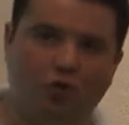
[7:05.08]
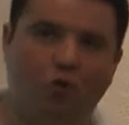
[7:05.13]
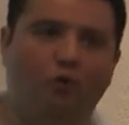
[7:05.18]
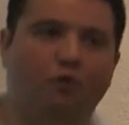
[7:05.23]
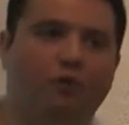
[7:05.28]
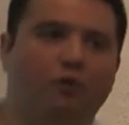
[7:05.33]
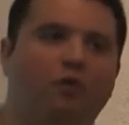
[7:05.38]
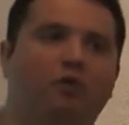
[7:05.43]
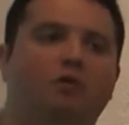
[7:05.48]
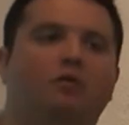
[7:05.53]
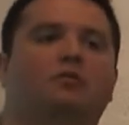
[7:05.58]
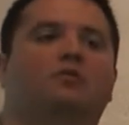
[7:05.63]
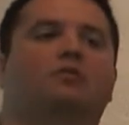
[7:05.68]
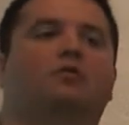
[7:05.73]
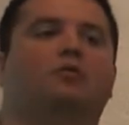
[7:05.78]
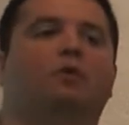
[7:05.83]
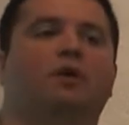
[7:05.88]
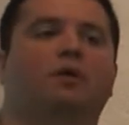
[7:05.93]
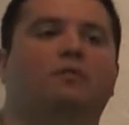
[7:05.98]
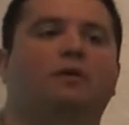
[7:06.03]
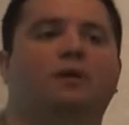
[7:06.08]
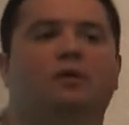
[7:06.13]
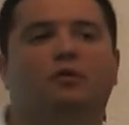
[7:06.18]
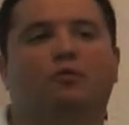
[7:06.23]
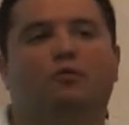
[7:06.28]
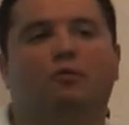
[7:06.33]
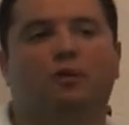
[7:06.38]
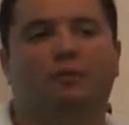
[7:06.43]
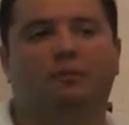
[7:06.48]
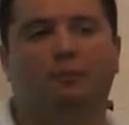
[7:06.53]
over, the
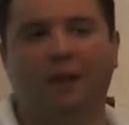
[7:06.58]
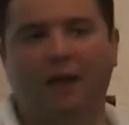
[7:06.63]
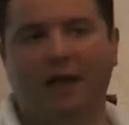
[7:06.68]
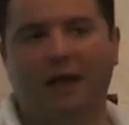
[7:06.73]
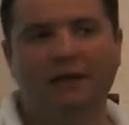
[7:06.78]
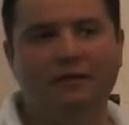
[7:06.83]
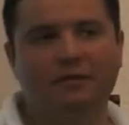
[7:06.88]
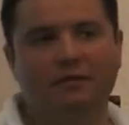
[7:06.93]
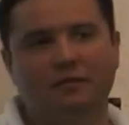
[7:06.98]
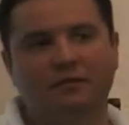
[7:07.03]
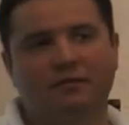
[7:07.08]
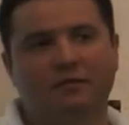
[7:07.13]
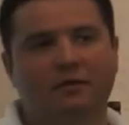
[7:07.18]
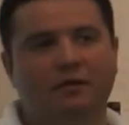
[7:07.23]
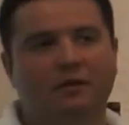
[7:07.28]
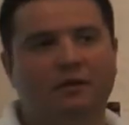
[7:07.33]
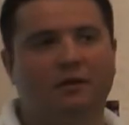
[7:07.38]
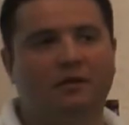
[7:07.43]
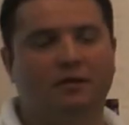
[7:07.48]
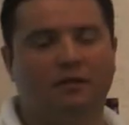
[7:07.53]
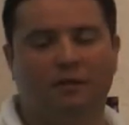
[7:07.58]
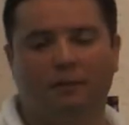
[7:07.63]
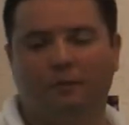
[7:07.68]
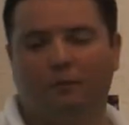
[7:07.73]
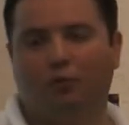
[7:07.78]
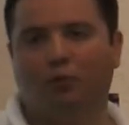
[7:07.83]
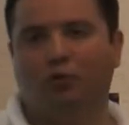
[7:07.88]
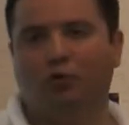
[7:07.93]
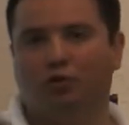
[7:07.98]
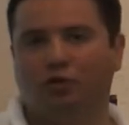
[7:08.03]
winemaker will blend the
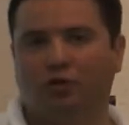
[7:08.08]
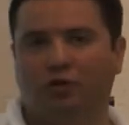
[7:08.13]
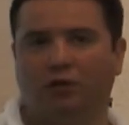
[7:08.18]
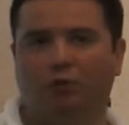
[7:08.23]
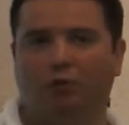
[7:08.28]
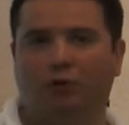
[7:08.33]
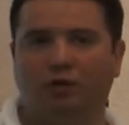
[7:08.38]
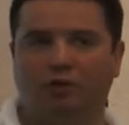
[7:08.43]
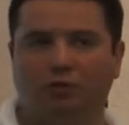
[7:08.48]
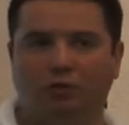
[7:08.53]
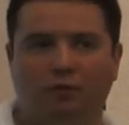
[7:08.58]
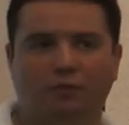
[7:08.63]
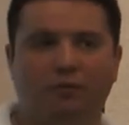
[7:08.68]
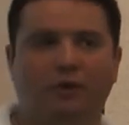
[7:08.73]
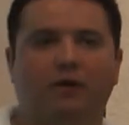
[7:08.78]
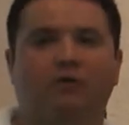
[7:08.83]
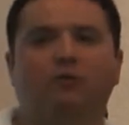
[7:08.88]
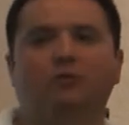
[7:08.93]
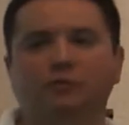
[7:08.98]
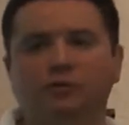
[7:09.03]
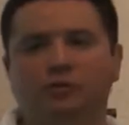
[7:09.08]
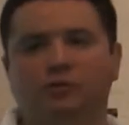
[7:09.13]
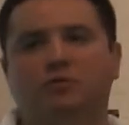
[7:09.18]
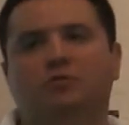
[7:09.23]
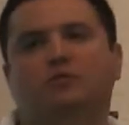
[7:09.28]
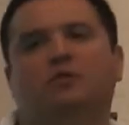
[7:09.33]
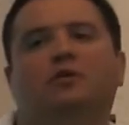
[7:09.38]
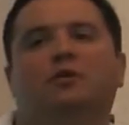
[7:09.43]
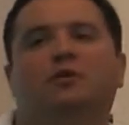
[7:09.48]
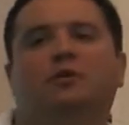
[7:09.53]
portion that went to the
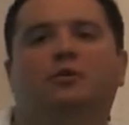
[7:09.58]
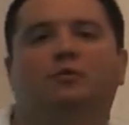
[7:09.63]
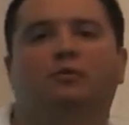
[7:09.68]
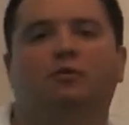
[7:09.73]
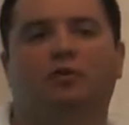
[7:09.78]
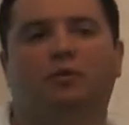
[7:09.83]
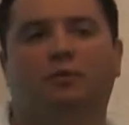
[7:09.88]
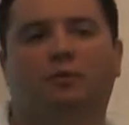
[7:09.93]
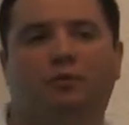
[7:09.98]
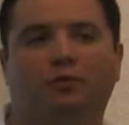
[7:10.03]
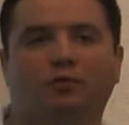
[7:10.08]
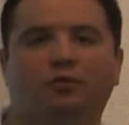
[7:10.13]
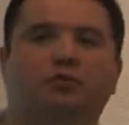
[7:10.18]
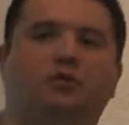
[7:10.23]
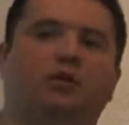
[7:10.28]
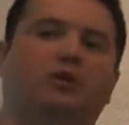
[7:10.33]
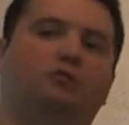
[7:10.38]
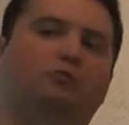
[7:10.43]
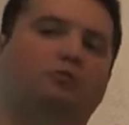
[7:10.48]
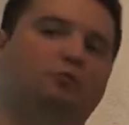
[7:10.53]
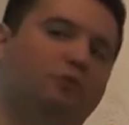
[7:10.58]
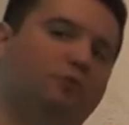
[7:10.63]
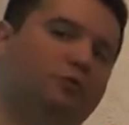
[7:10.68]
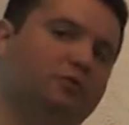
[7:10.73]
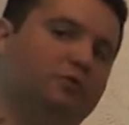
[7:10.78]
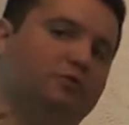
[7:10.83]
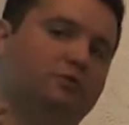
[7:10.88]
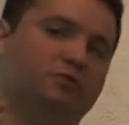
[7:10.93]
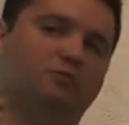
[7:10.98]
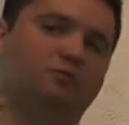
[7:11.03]
barrels with the portion that
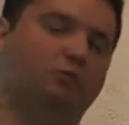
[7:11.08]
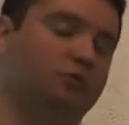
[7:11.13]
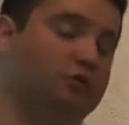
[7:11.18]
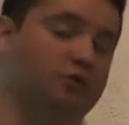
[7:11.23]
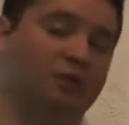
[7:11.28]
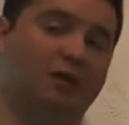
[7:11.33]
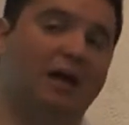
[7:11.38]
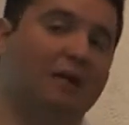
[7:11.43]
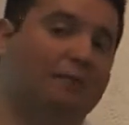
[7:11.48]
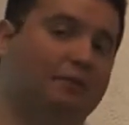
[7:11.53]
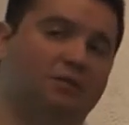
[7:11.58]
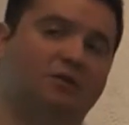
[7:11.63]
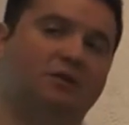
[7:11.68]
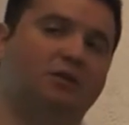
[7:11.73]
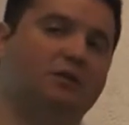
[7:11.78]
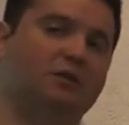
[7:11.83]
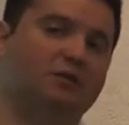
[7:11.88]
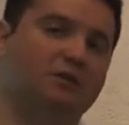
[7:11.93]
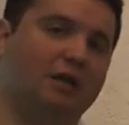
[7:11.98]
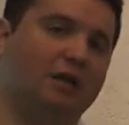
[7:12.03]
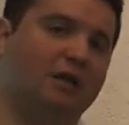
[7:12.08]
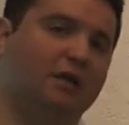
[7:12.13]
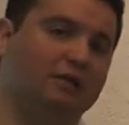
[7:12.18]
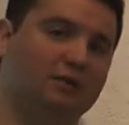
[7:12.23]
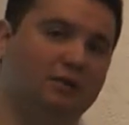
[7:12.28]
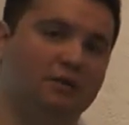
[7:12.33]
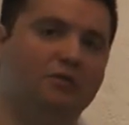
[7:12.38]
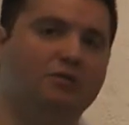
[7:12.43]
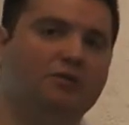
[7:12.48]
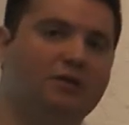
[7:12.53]
was kept in
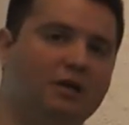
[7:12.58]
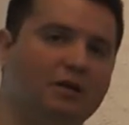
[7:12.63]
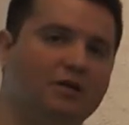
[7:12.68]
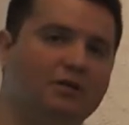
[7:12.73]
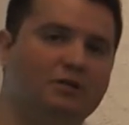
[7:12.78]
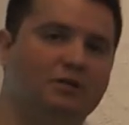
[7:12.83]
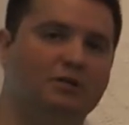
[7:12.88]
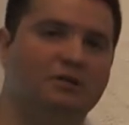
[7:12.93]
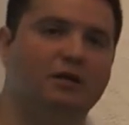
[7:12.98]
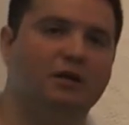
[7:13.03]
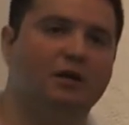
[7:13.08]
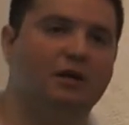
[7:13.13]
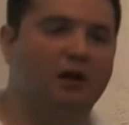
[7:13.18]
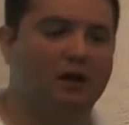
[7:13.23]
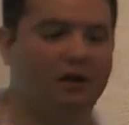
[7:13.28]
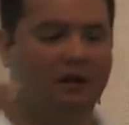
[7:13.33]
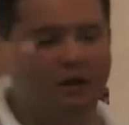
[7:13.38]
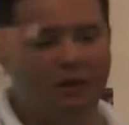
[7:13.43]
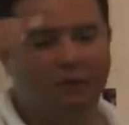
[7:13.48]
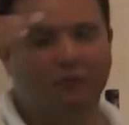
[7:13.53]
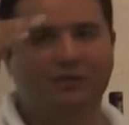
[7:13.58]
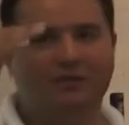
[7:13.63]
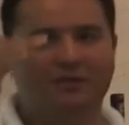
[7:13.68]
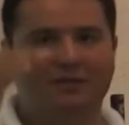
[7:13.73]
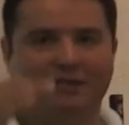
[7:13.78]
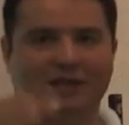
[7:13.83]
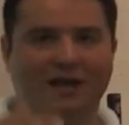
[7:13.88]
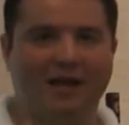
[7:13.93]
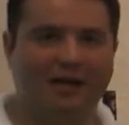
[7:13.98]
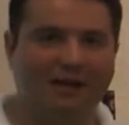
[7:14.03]
stainless steel tanks, and he will
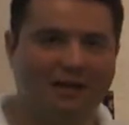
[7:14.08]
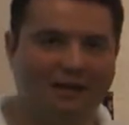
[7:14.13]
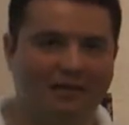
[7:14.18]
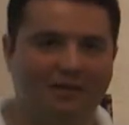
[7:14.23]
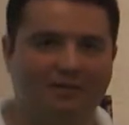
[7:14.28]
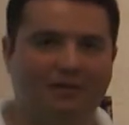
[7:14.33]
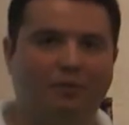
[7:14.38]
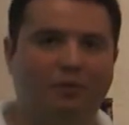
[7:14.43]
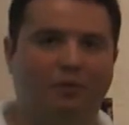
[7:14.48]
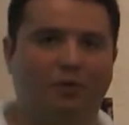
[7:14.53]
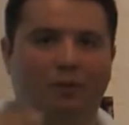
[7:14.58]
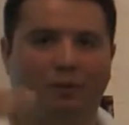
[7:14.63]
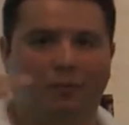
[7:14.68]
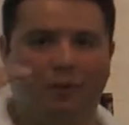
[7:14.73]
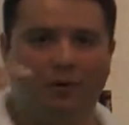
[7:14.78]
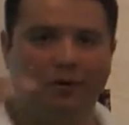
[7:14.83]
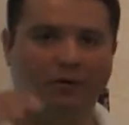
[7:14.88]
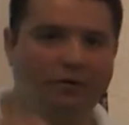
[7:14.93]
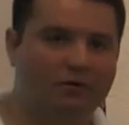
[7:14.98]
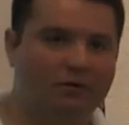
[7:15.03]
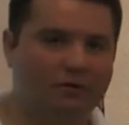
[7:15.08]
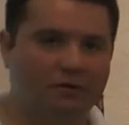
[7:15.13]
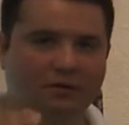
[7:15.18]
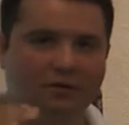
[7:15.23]
decide the proper